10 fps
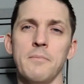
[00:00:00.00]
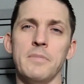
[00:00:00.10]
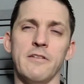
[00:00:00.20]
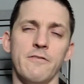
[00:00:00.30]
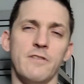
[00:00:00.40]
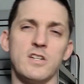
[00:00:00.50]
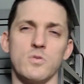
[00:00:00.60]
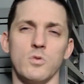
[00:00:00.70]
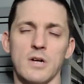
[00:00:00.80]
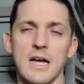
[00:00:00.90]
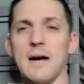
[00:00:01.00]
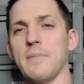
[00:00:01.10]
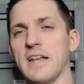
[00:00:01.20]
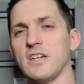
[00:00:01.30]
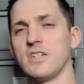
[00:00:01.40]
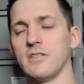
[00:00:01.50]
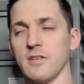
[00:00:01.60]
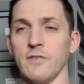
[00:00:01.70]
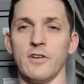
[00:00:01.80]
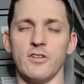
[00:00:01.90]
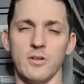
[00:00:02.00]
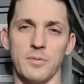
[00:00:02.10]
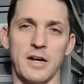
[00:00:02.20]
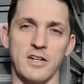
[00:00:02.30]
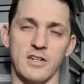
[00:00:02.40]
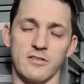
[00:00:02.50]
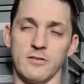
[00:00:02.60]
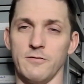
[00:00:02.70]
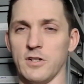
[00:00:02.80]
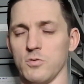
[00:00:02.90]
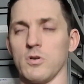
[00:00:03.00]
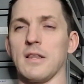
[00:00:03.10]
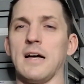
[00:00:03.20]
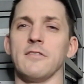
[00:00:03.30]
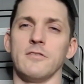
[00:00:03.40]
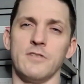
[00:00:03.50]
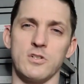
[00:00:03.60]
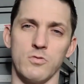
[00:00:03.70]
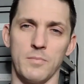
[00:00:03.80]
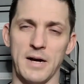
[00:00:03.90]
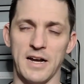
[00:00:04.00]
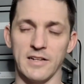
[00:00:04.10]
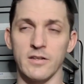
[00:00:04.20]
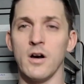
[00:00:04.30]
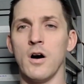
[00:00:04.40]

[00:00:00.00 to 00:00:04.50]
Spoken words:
be visual combinations of your 2 projects, so visual clowns or visual pieds,